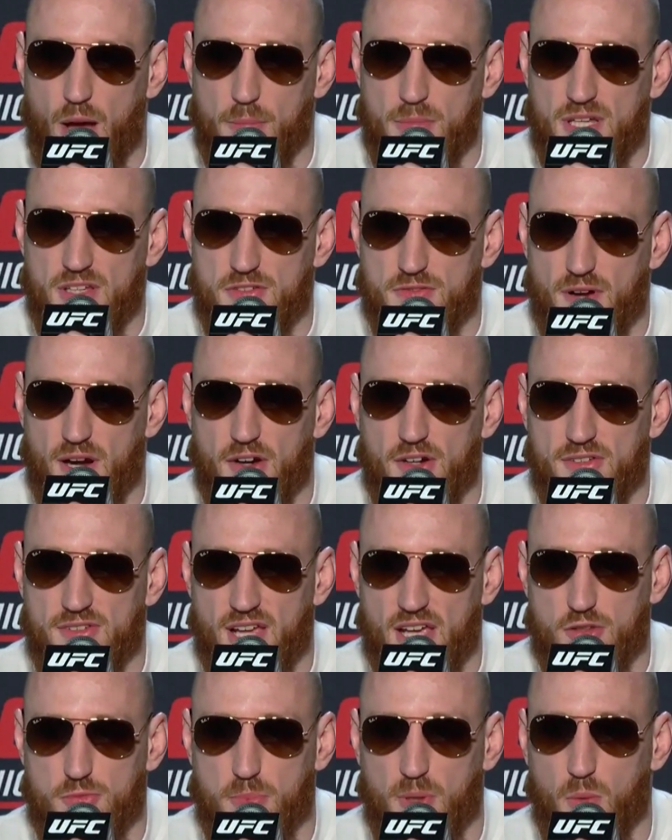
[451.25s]
He's very
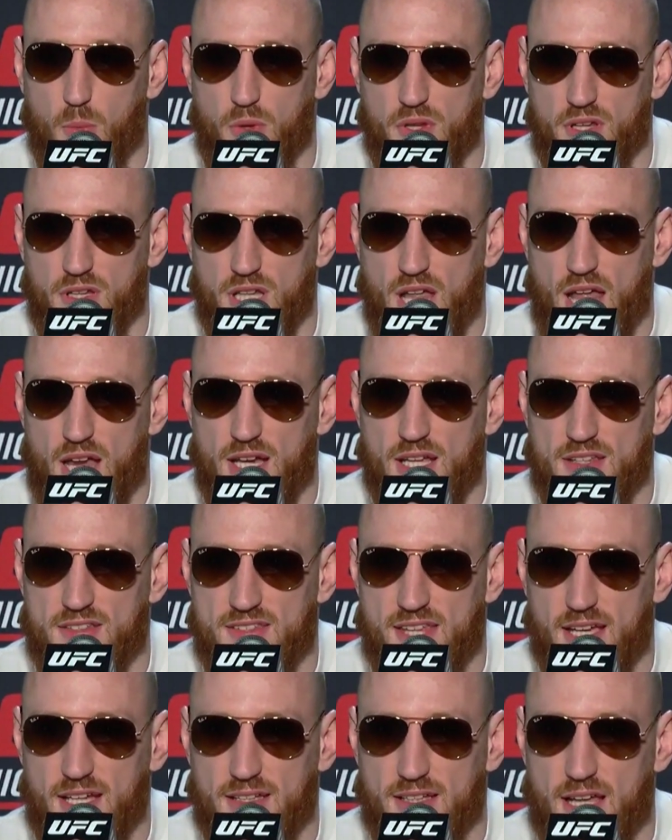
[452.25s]
desperate with a lot of his
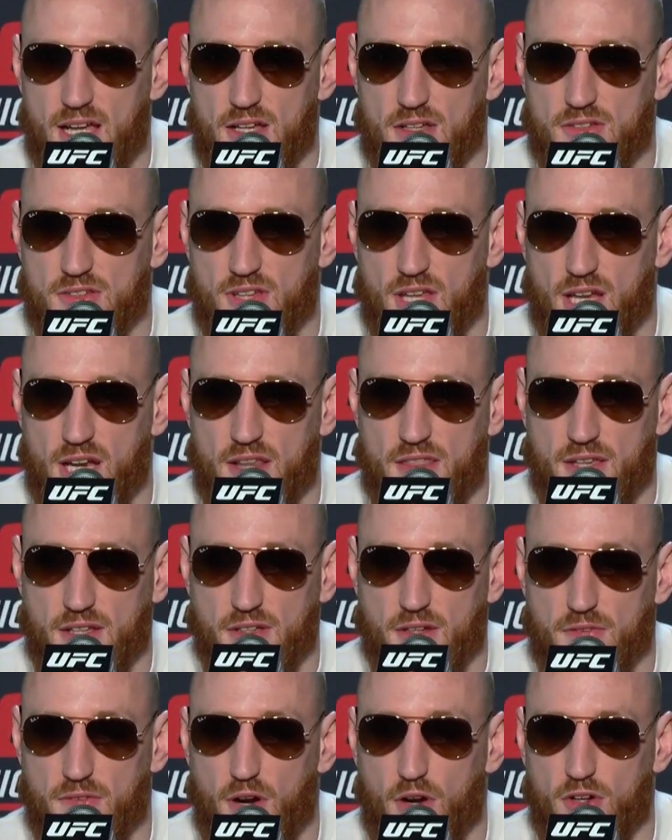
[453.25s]
takedowns, and I think
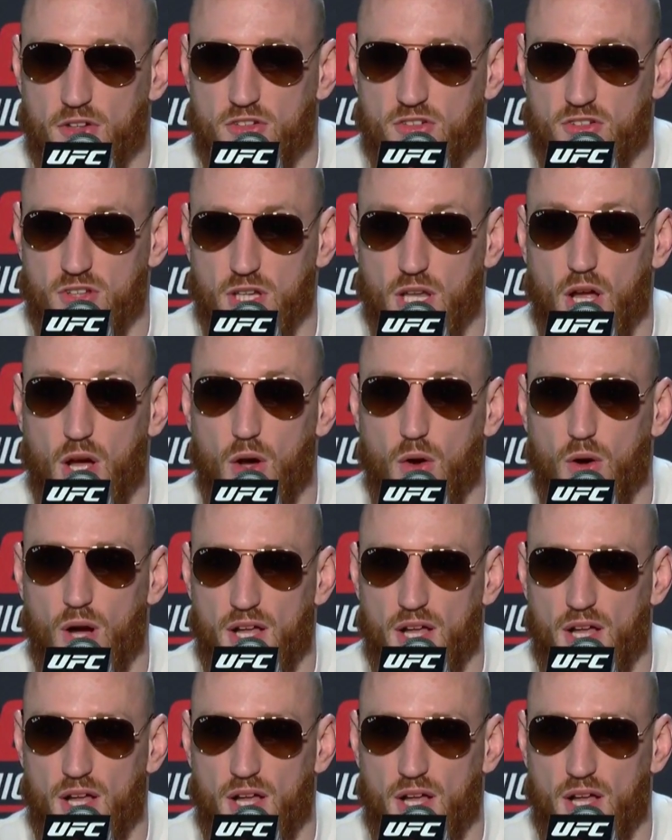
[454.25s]
they're very slow.